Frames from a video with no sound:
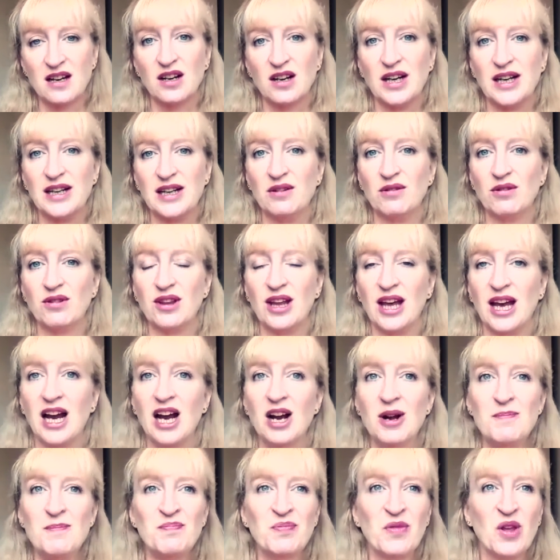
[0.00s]
kind of thing.
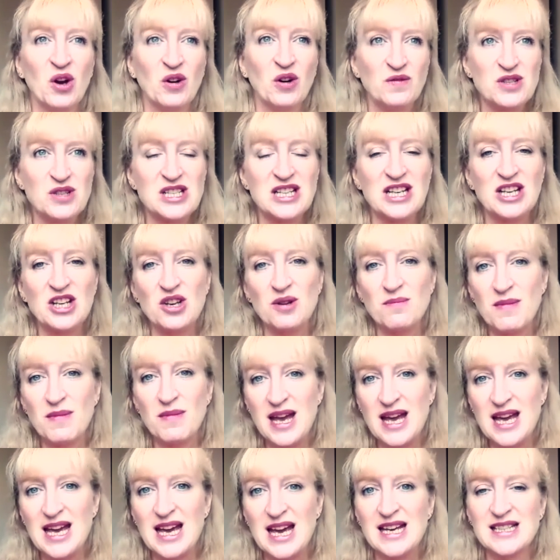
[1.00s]
Obviously, you
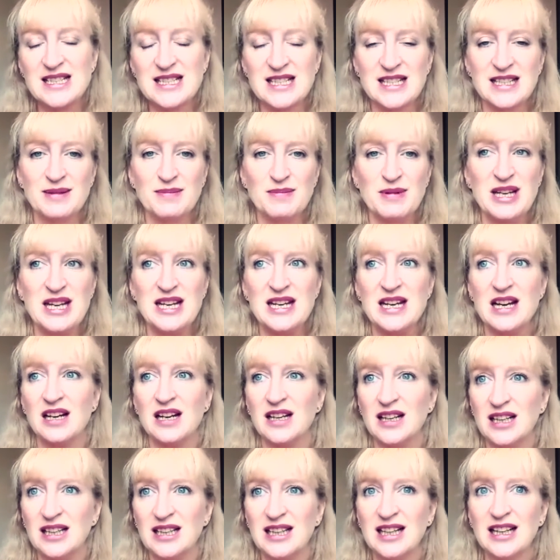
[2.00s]
may get to be
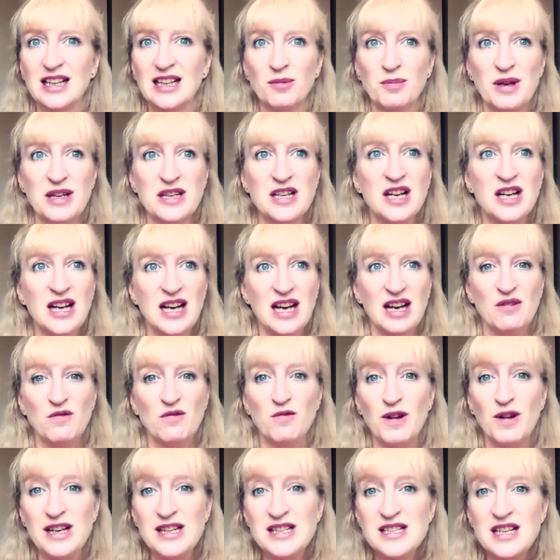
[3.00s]
a little bit
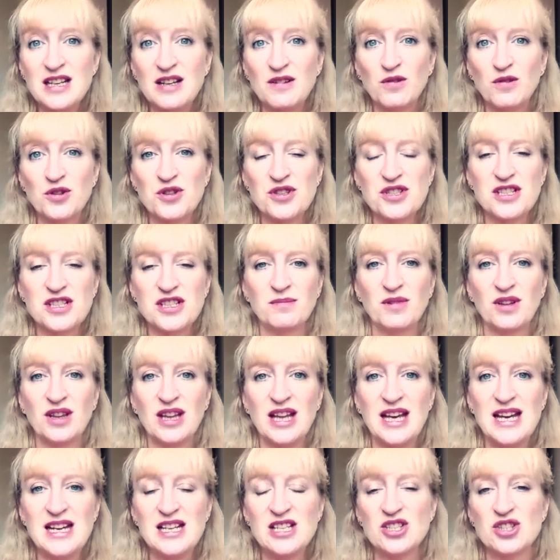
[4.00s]
inventive on some of
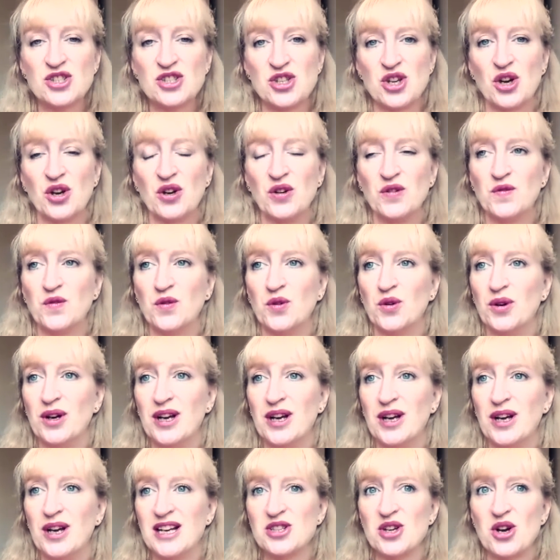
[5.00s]
these. So for
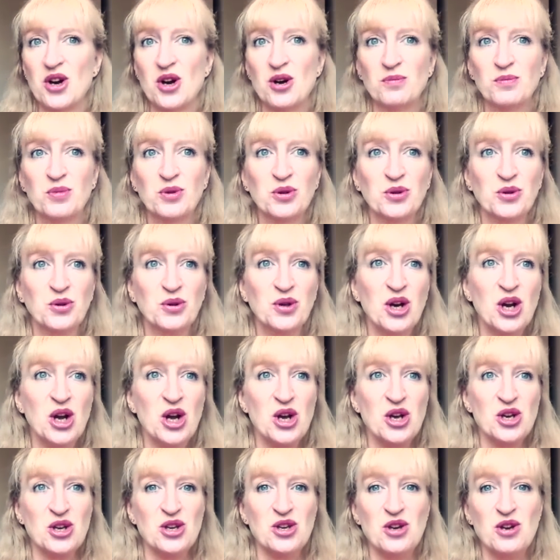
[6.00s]
example,
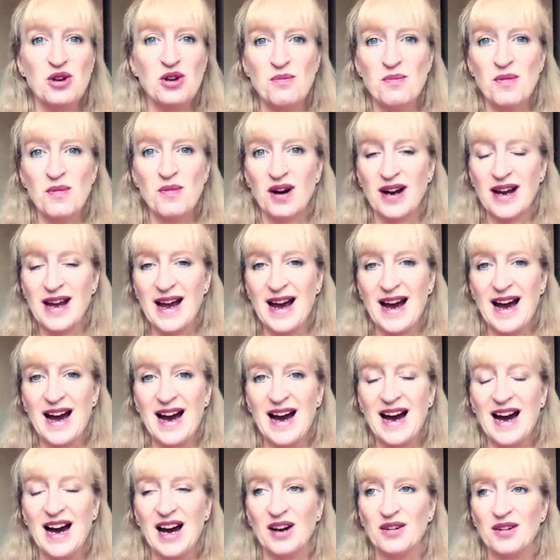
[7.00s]
you might
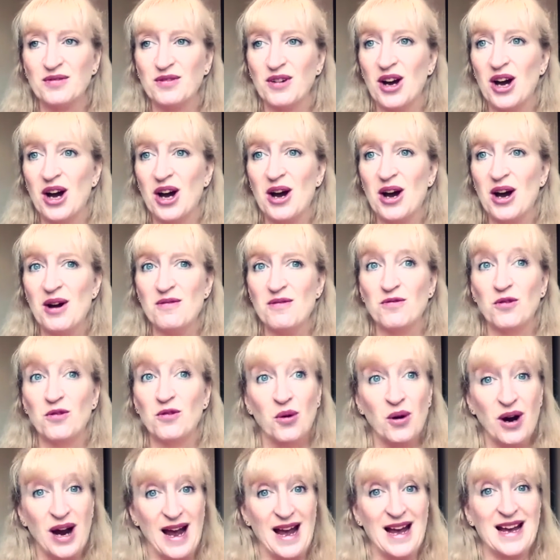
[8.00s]
have
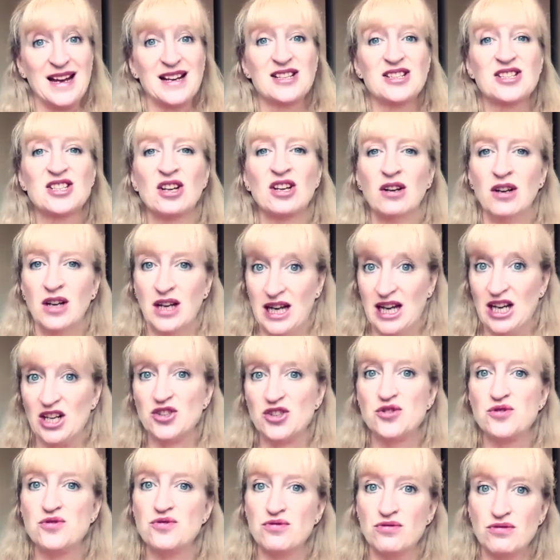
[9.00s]
for X,
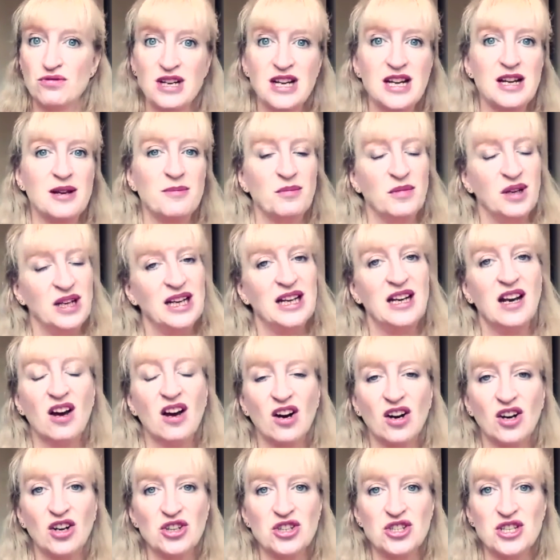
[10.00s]
extremely
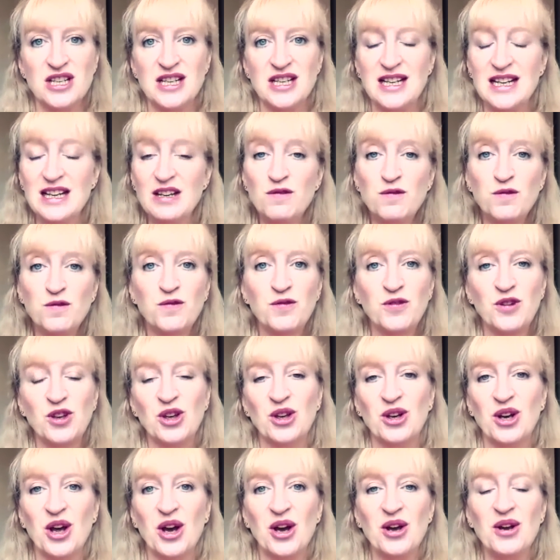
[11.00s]
large leaf, you
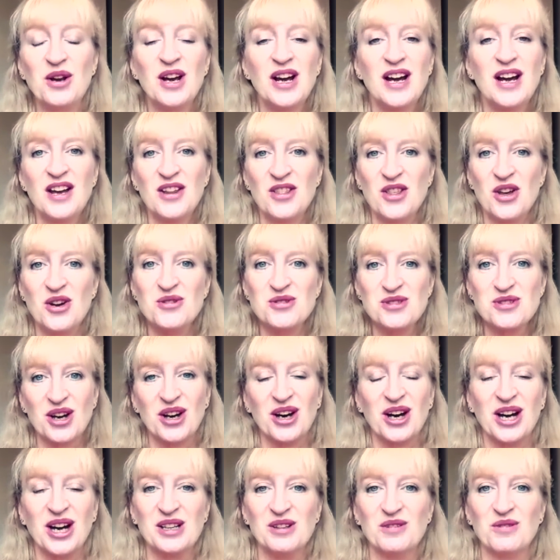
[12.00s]
know, those
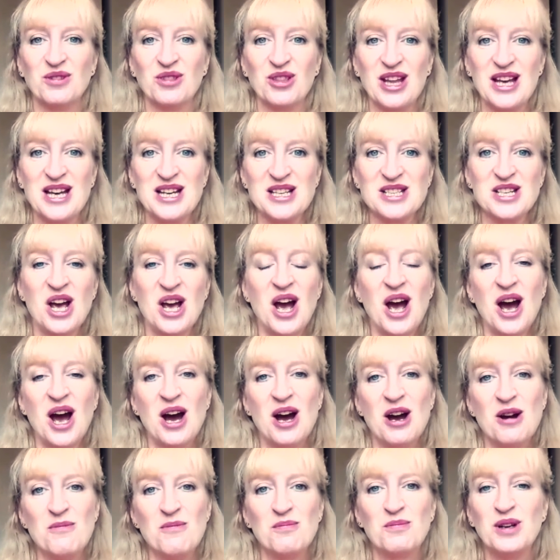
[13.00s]
kind of things.
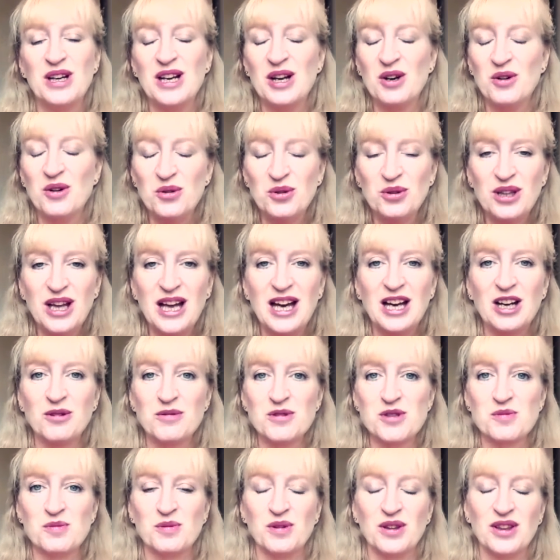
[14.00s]
But it all
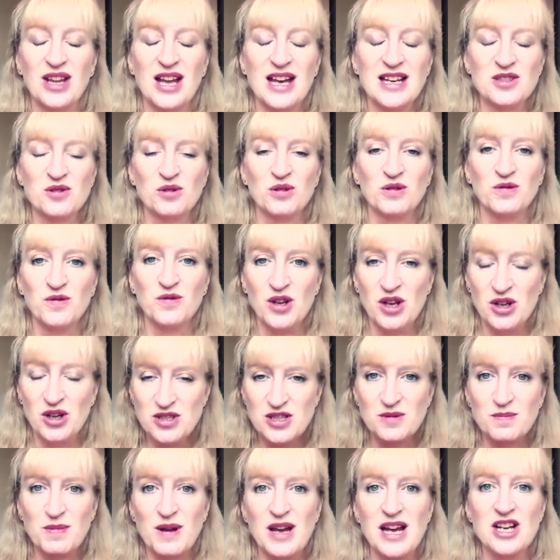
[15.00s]
helps with their sort of, you know,
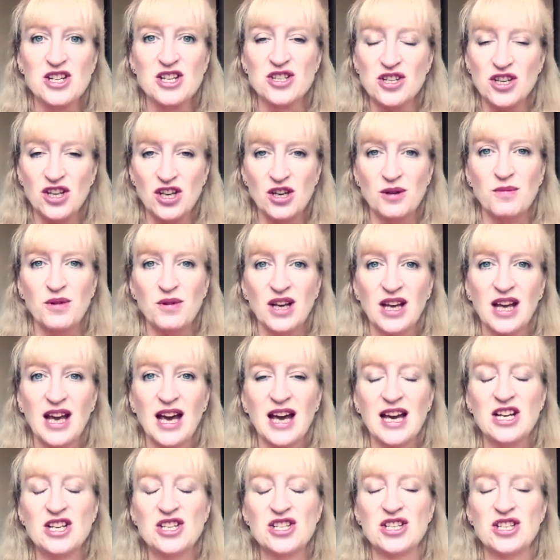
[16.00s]
speech and
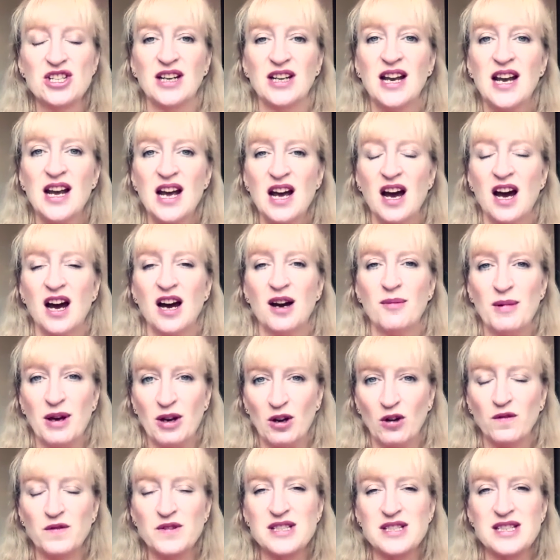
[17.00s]
communication, and
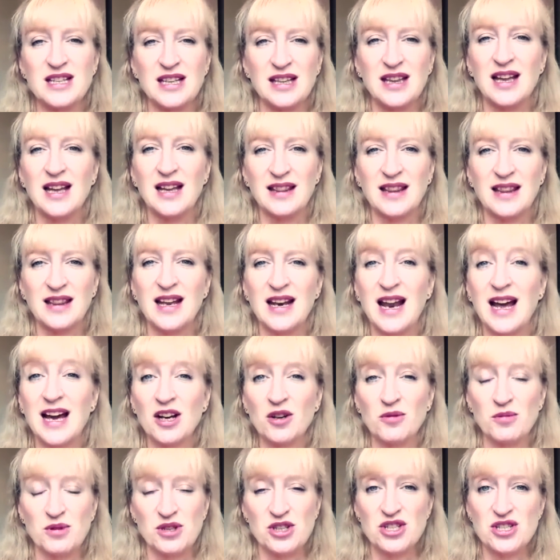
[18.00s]
obviously their
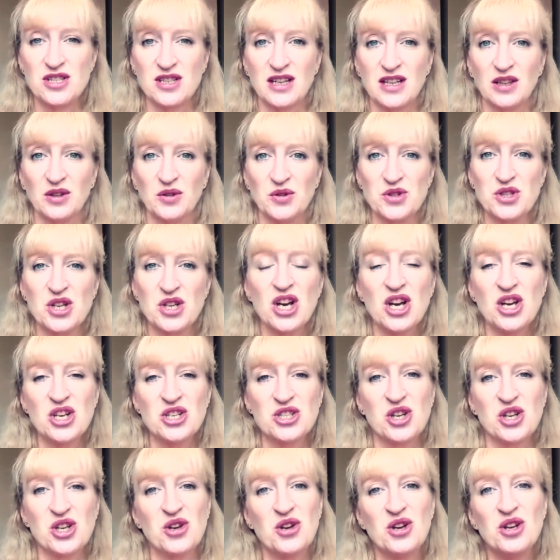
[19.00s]
language skills.
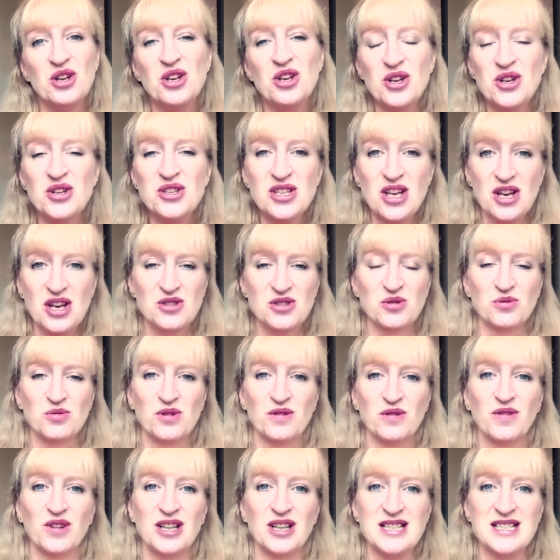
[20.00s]
So you can use those sort
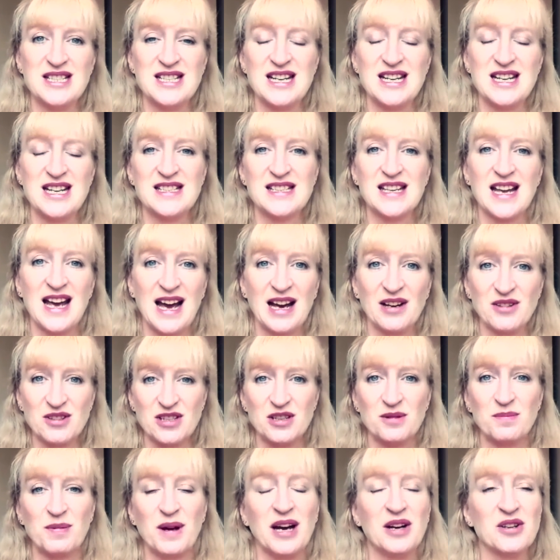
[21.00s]
of ideas out
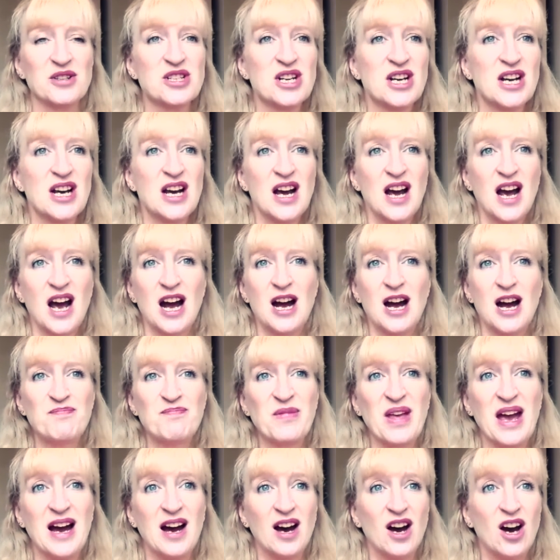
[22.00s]
and about.
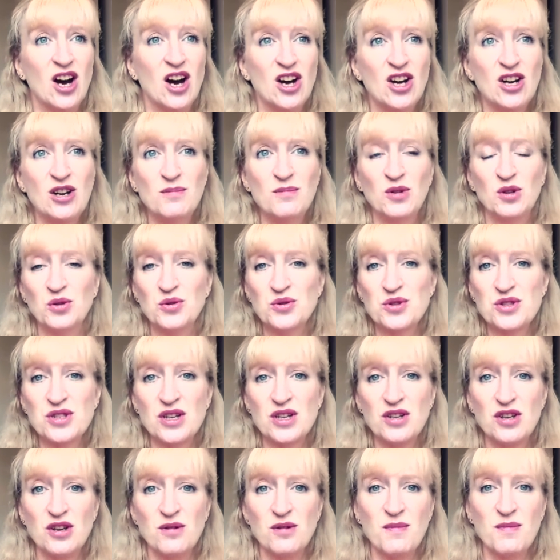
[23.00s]
At home also,
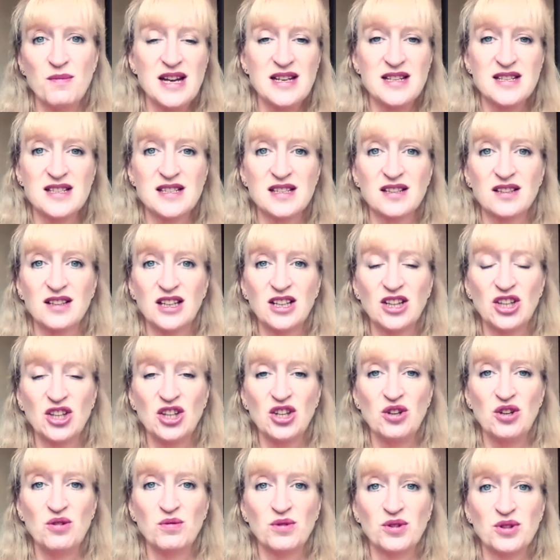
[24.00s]
you may decide that
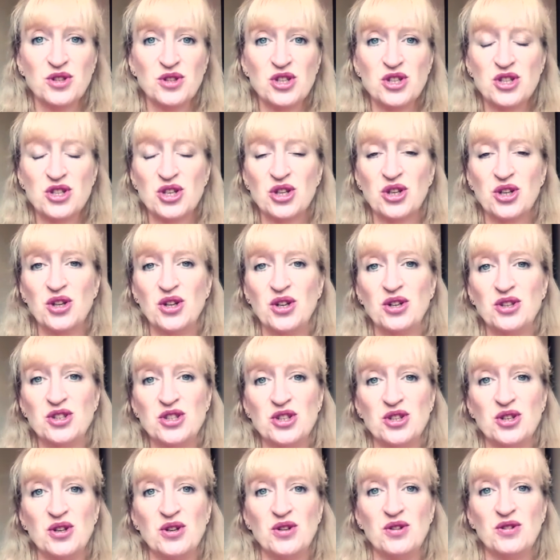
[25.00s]
you want to do,
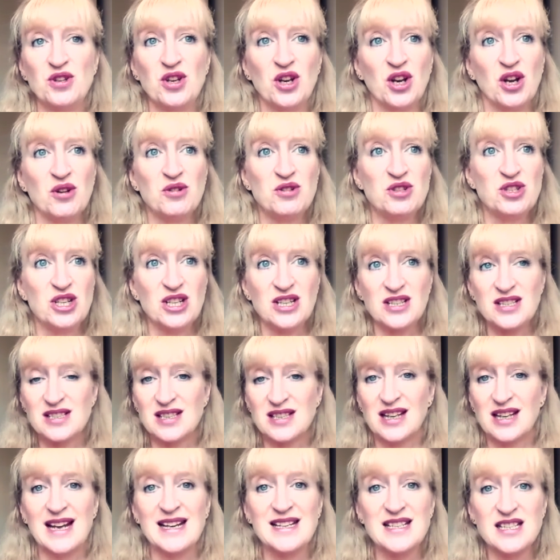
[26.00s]
you know, just the
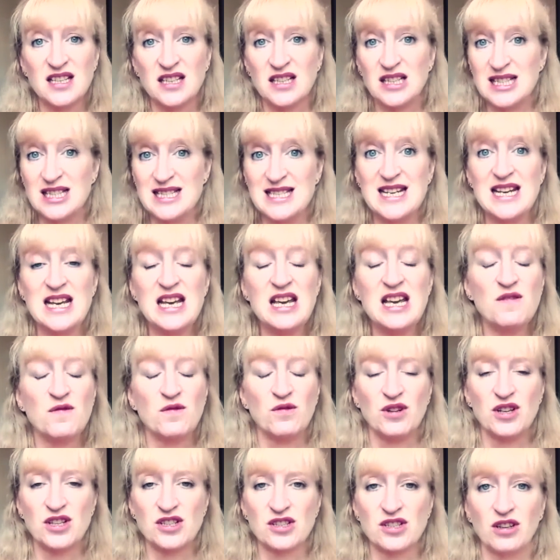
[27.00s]
letter D,
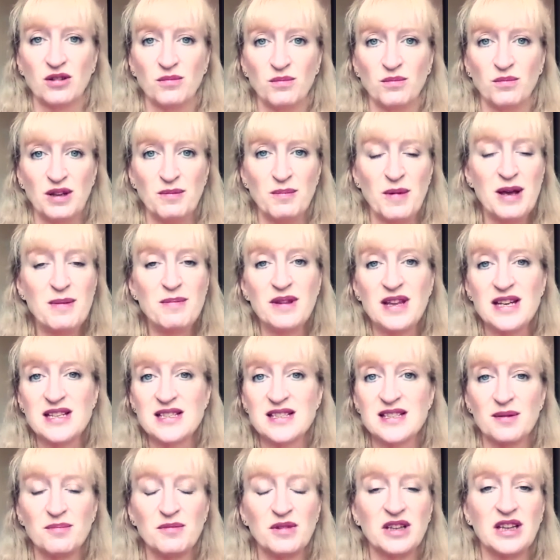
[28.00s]
for example, and maybe that's
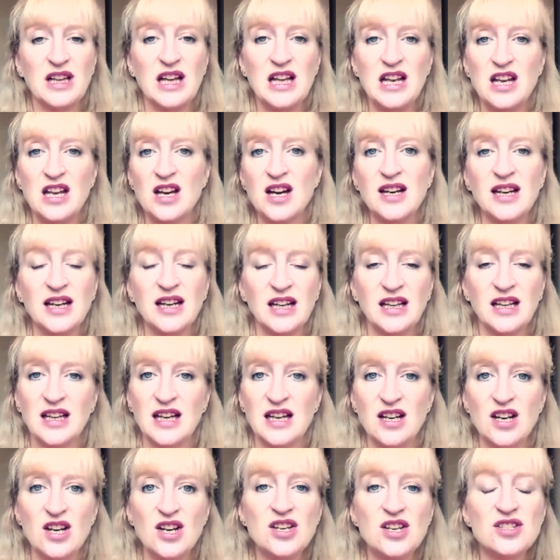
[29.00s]
something they're learning in their
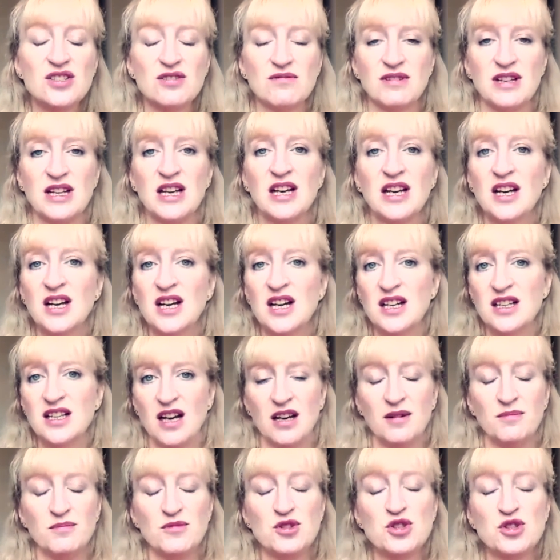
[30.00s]
nursery
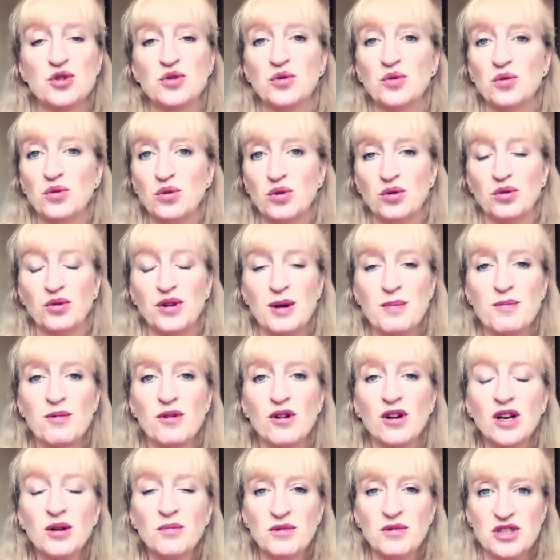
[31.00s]
school or their
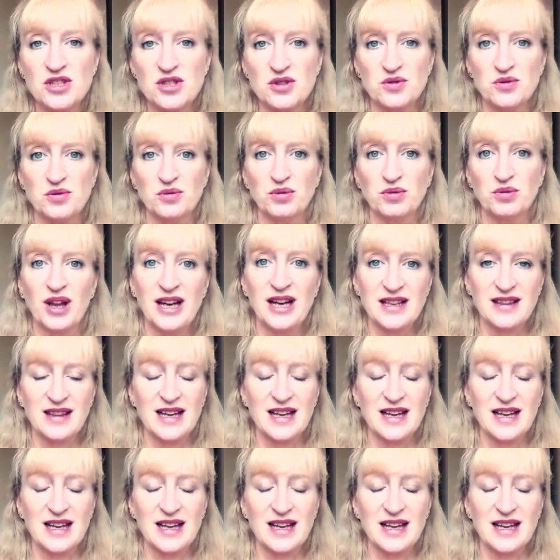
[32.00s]
primary school that